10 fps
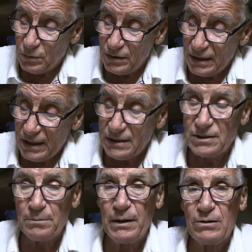what he
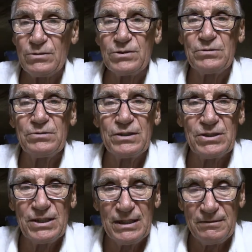is about to
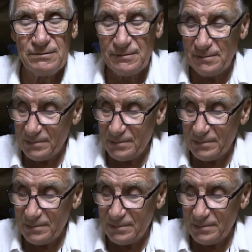receive.